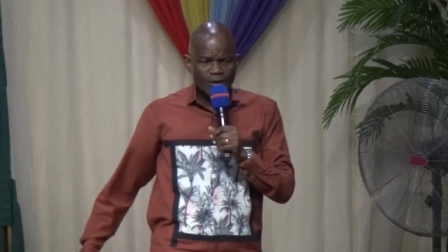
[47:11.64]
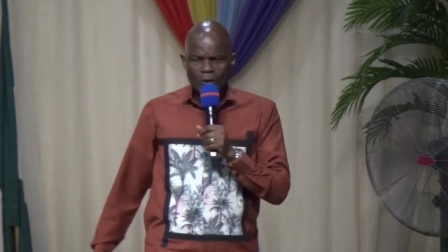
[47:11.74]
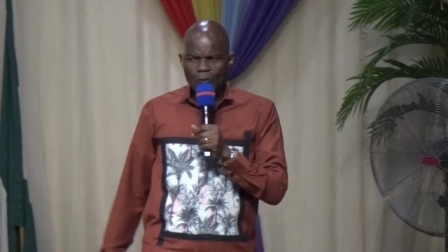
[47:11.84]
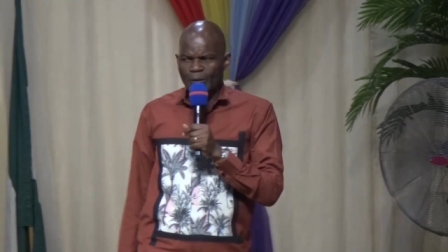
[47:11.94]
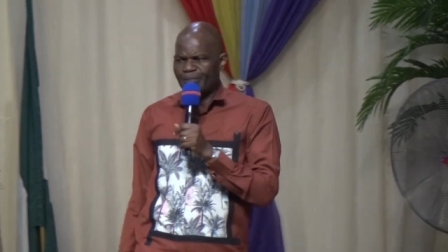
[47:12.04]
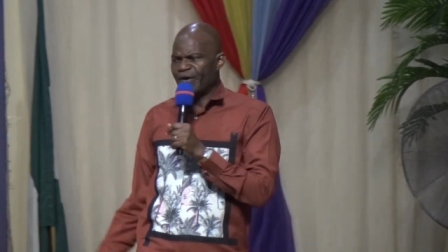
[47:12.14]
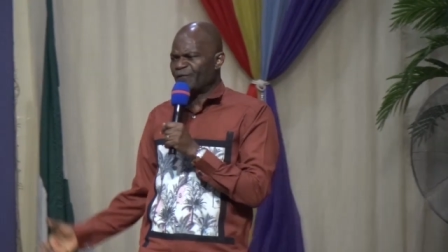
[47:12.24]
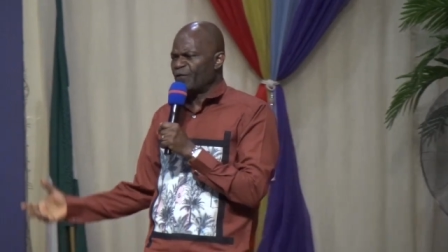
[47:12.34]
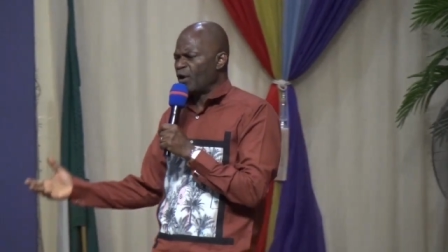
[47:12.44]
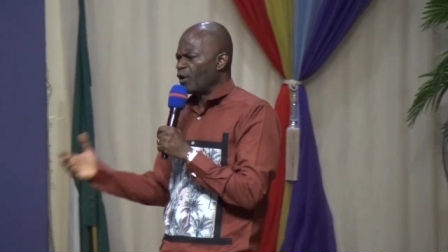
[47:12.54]
We pray
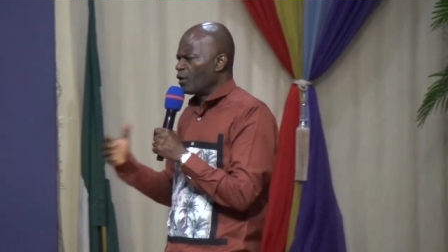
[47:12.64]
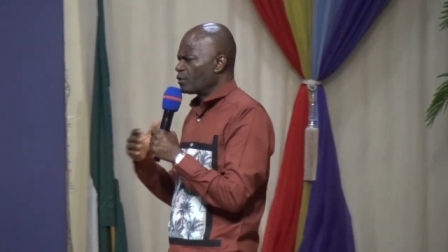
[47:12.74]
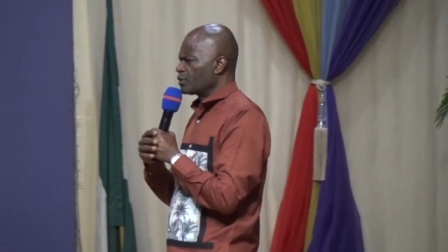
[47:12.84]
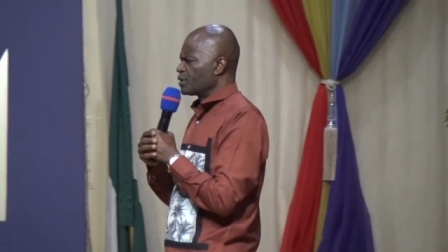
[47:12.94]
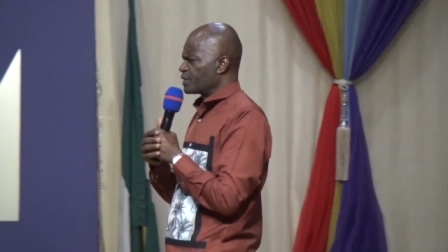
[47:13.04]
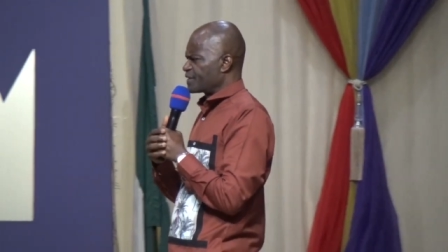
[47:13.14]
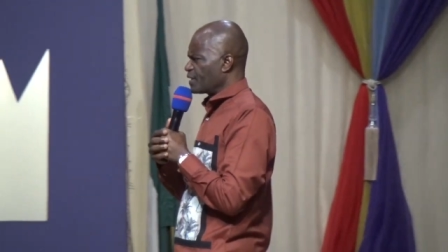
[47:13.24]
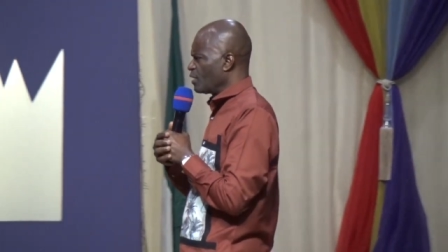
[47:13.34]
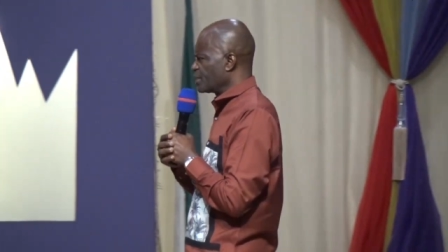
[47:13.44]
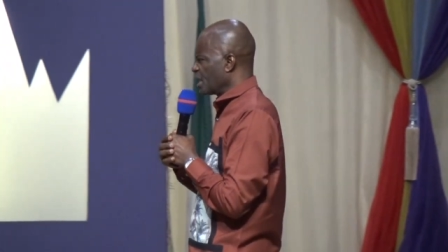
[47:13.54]
for your
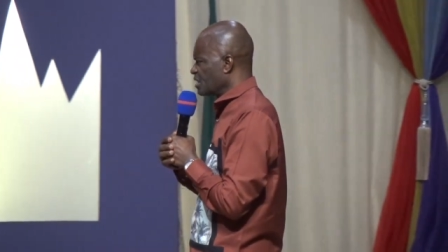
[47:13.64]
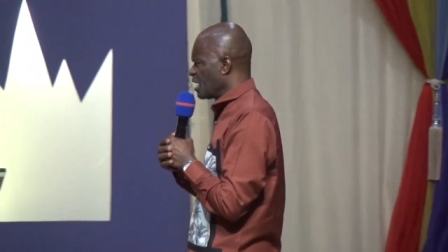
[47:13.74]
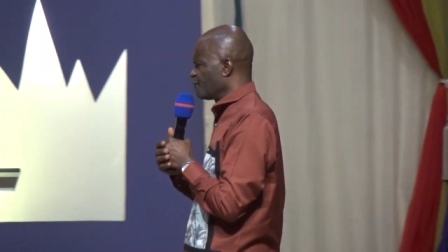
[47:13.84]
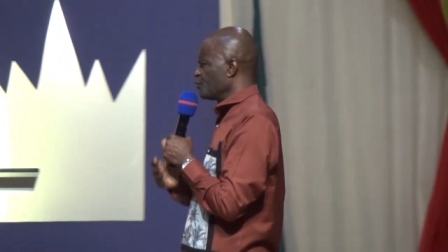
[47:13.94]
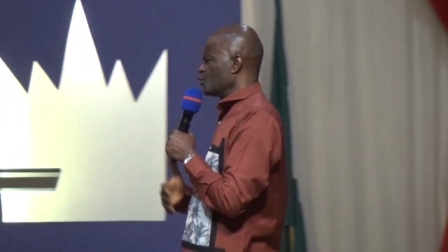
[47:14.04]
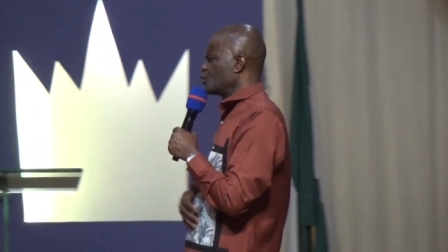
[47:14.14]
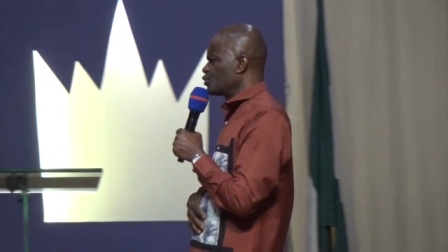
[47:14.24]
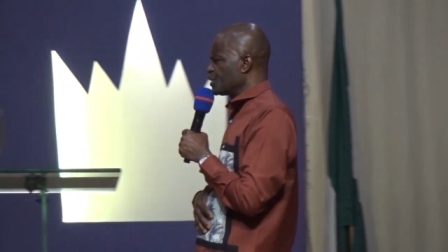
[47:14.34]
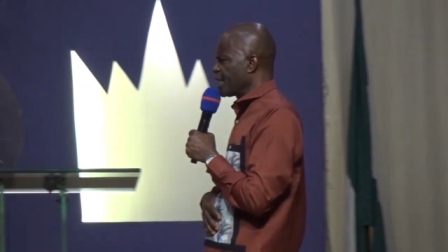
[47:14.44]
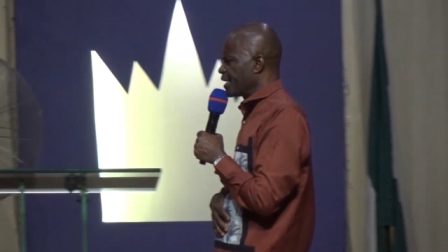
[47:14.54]
son that you have used
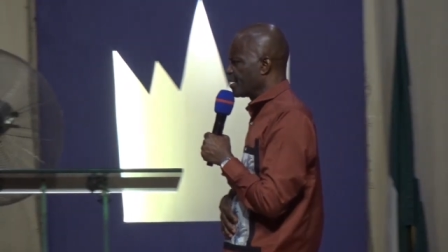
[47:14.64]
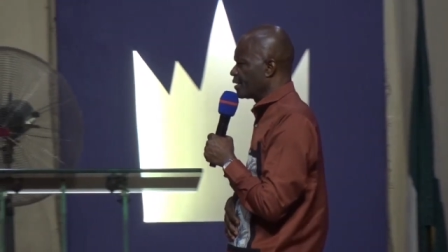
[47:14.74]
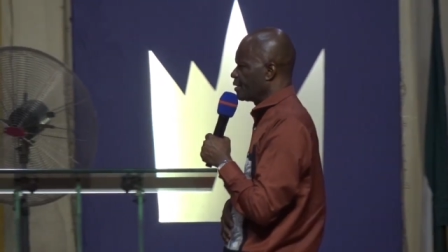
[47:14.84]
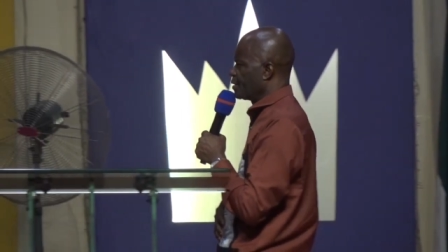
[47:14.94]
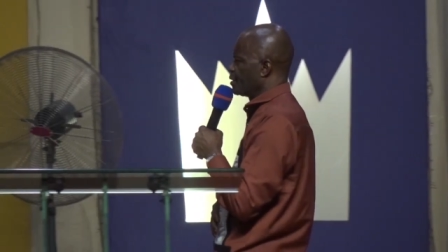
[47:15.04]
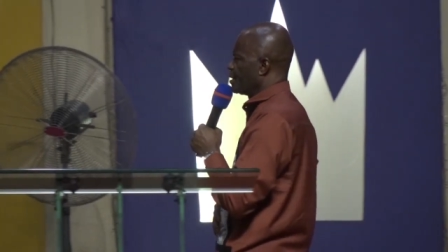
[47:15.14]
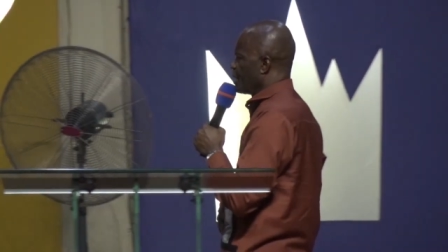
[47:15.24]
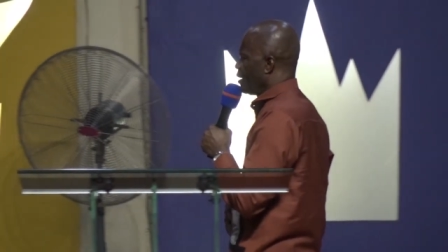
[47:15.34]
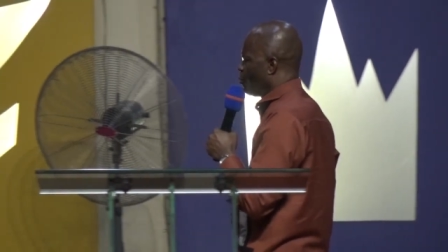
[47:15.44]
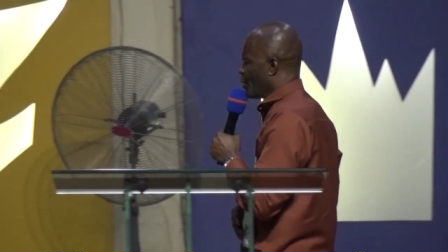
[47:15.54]
today.
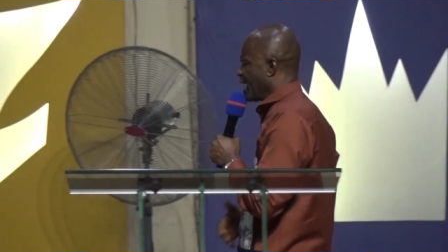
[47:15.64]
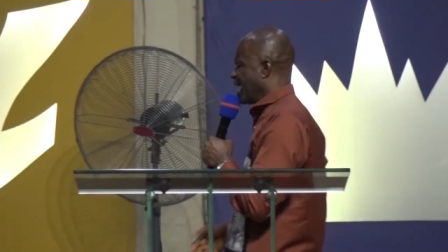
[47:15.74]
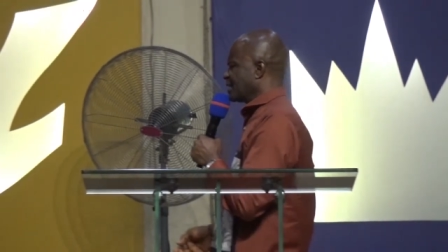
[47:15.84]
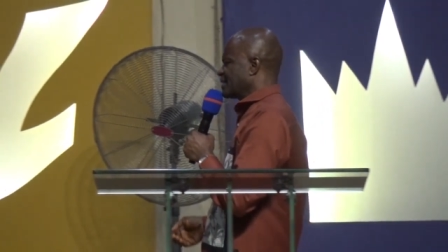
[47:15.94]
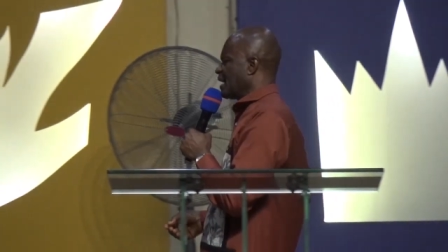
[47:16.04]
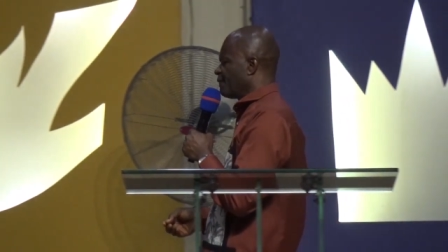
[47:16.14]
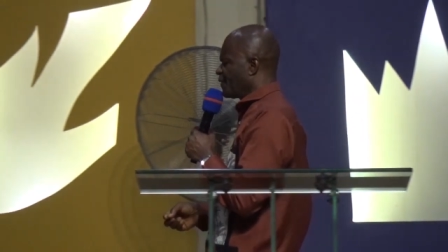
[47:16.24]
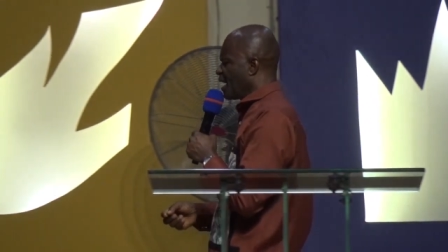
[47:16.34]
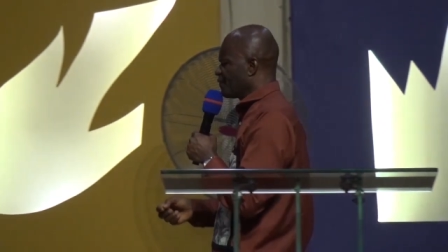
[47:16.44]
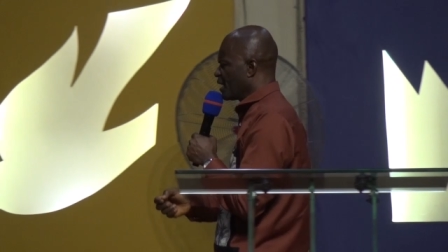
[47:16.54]
We ask that,
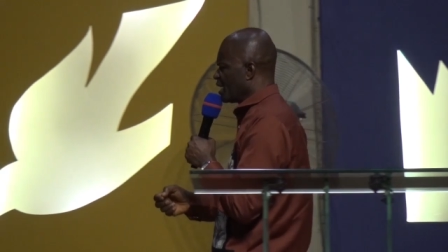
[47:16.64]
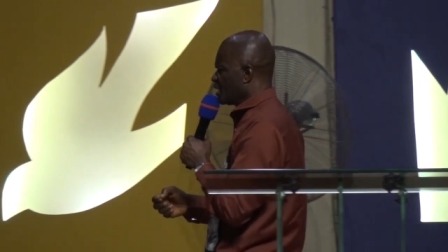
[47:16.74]
Father,